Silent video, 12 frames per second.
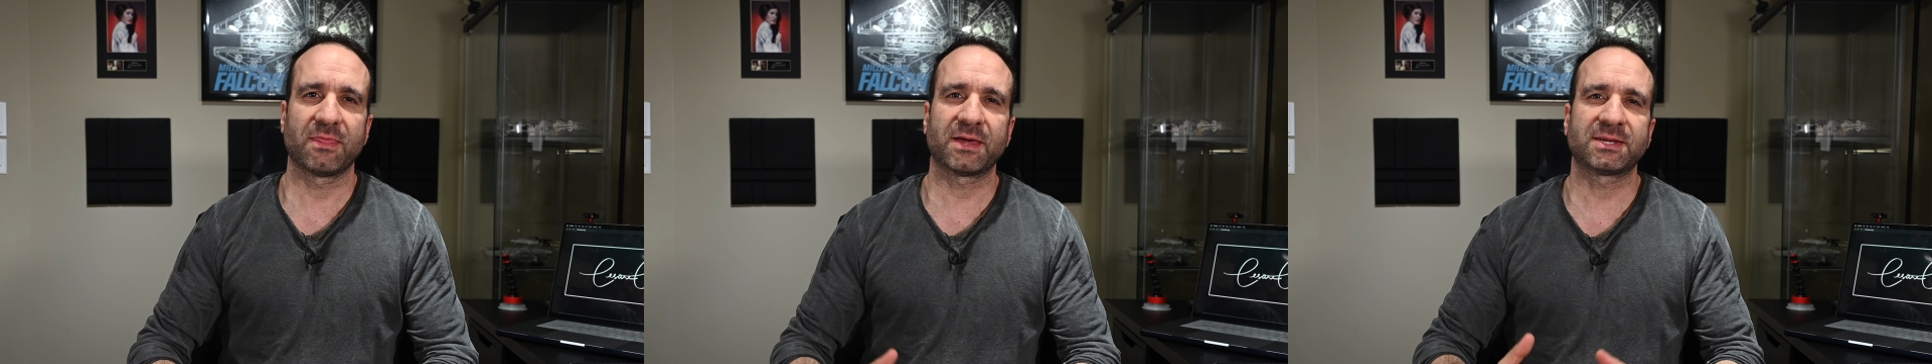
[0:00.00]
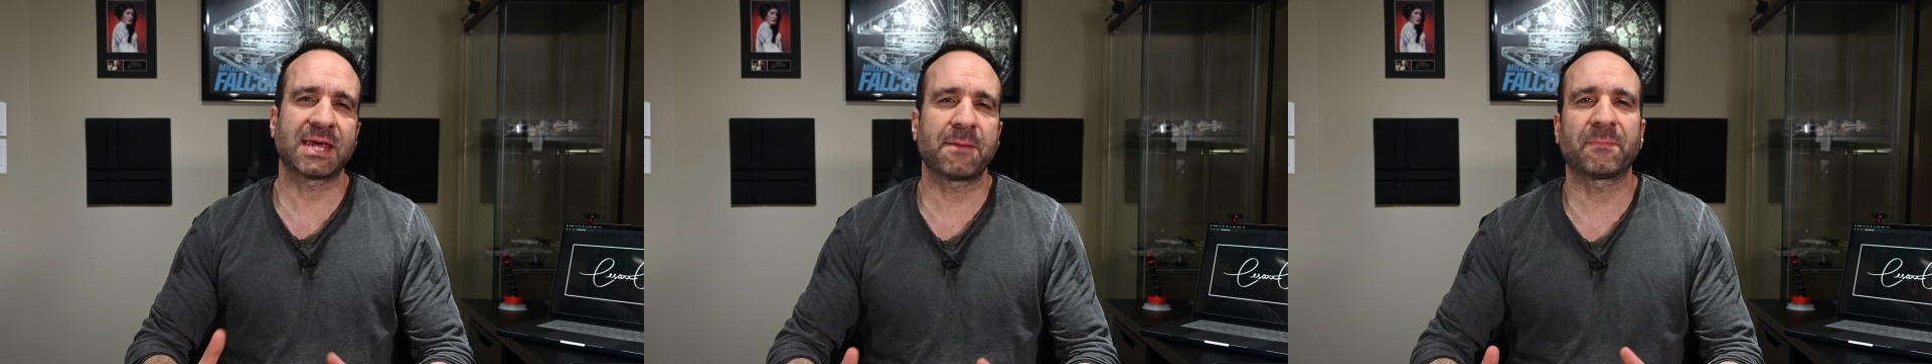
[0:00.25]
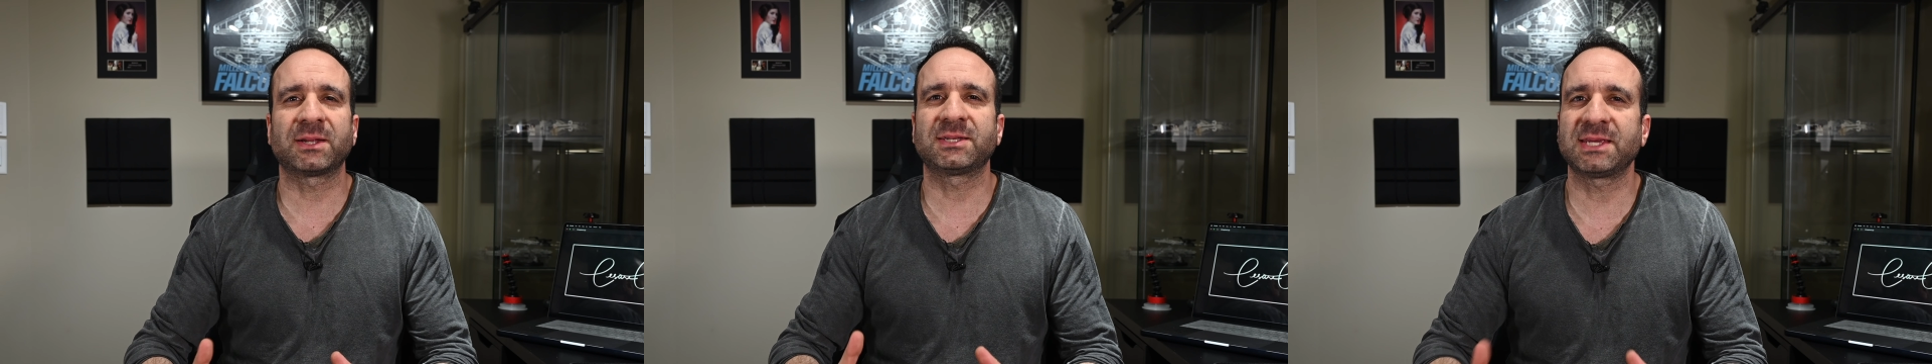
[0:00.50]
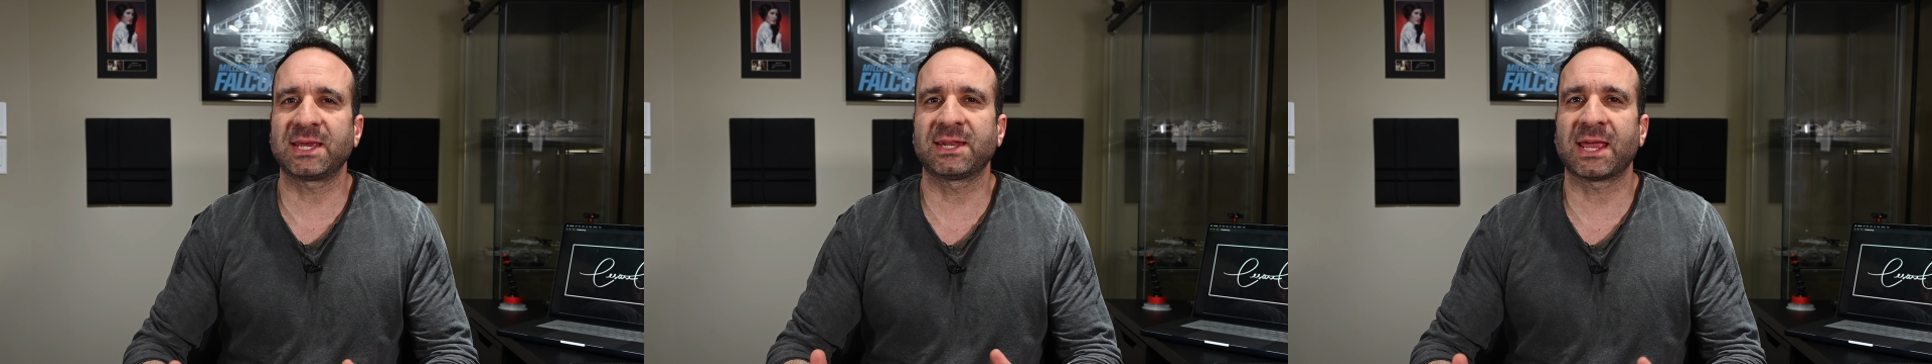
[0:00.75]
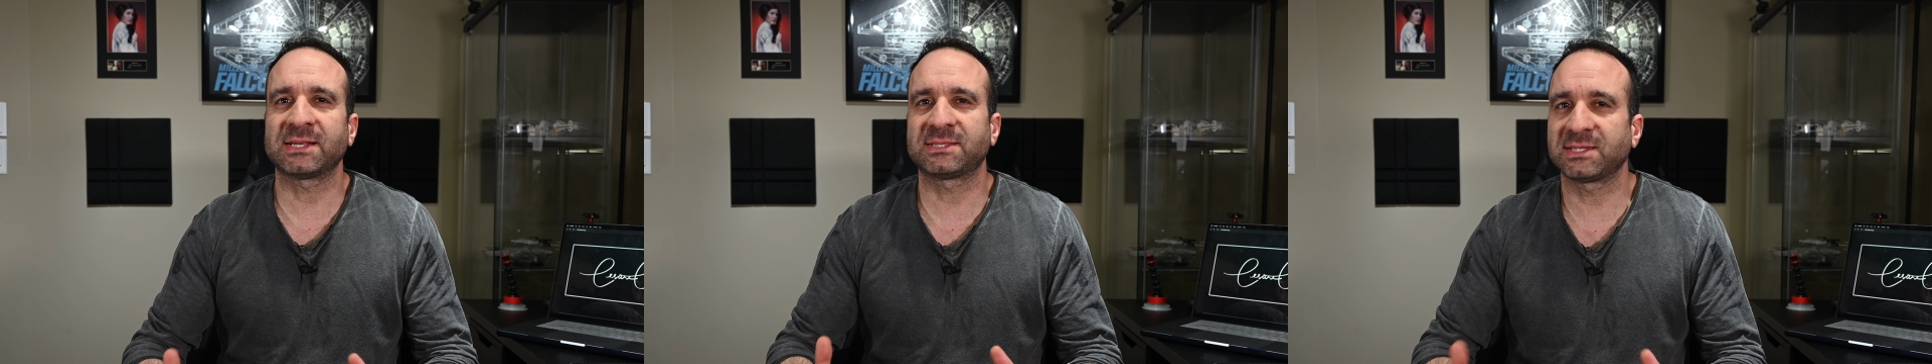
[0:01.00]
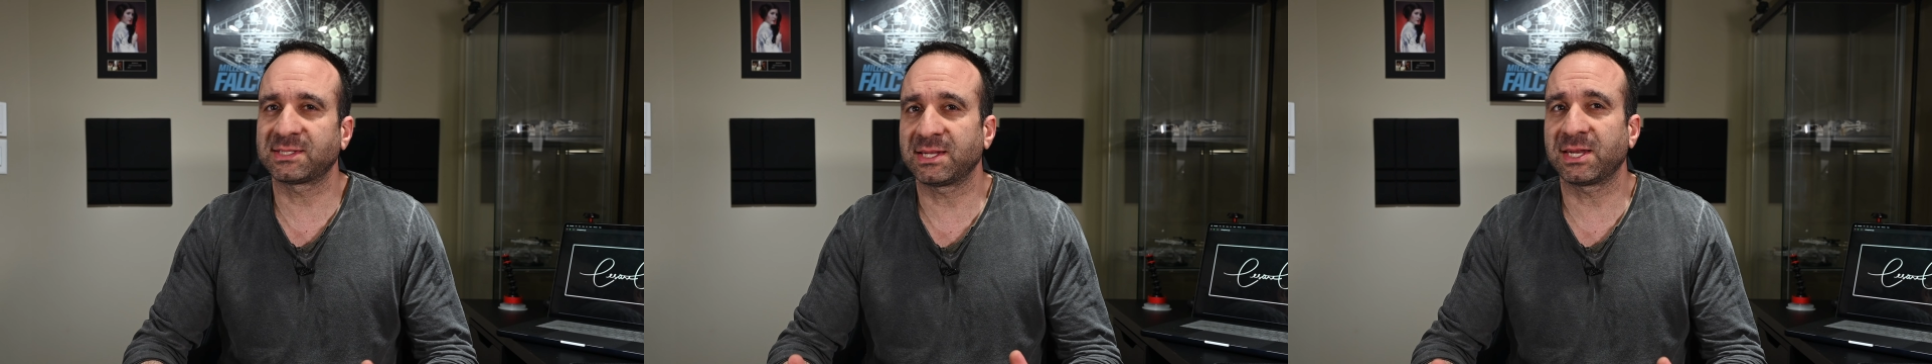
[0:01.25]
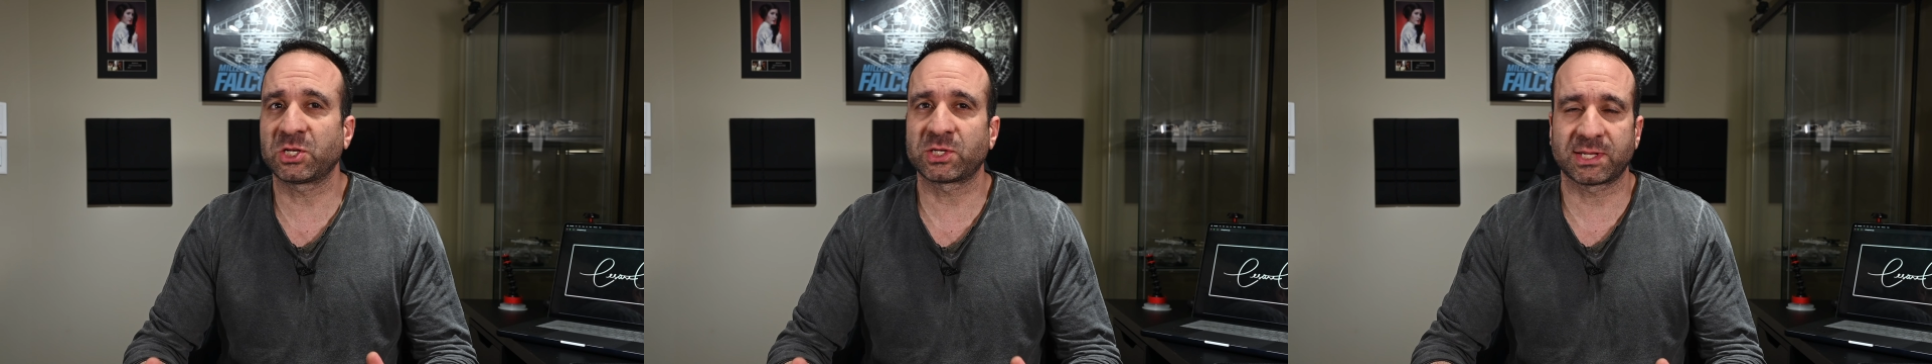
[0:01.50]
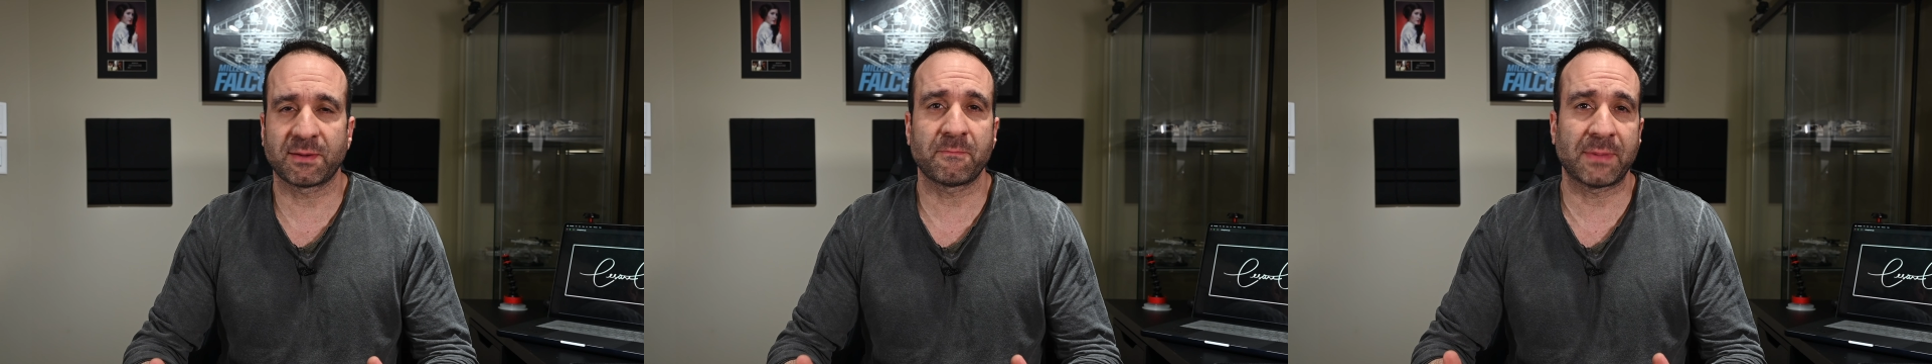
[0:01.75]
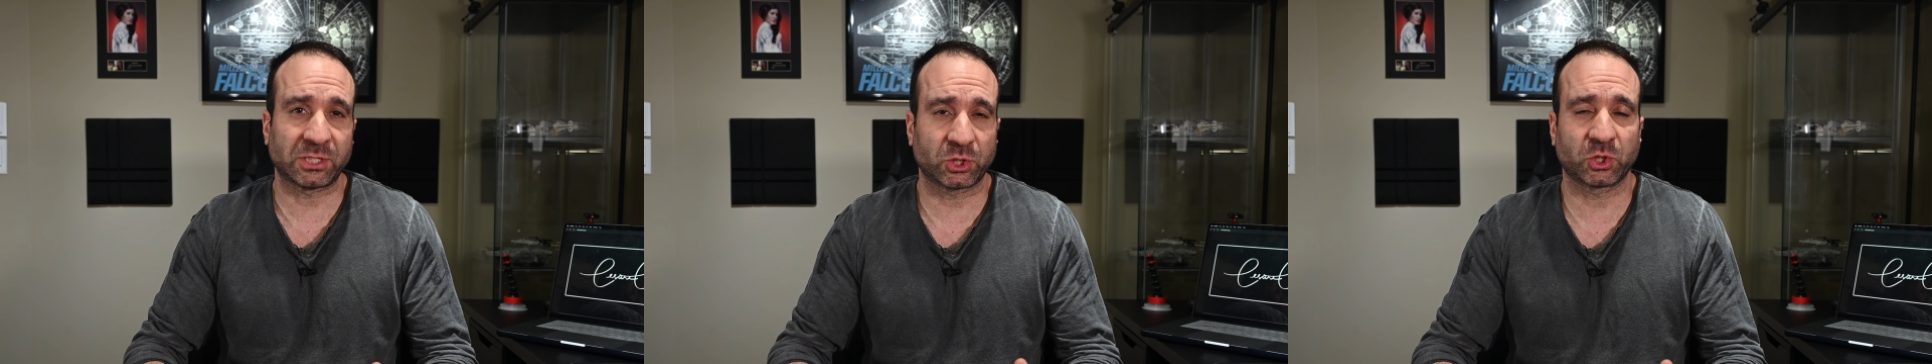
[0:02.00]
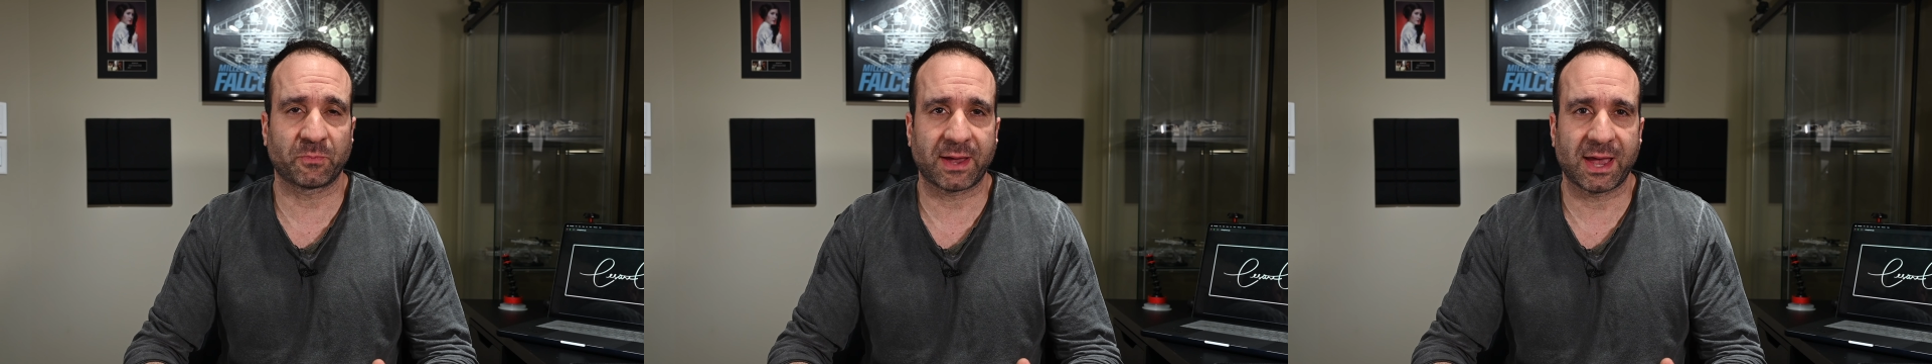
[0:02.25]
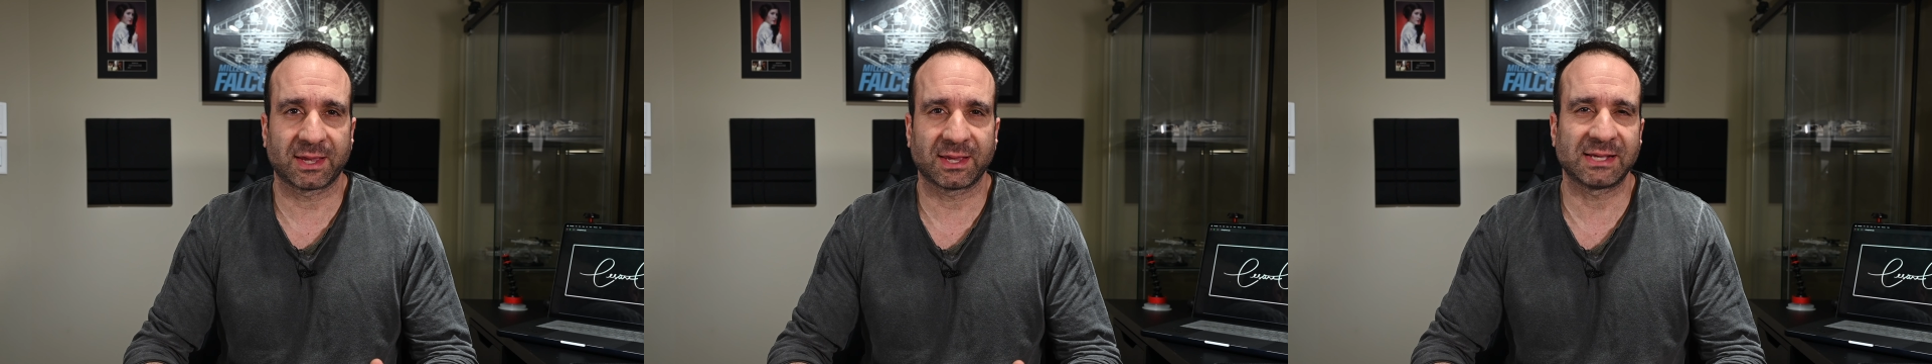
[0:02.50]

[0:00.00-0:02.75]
The Tenba DNA 16-inch slim messenger bag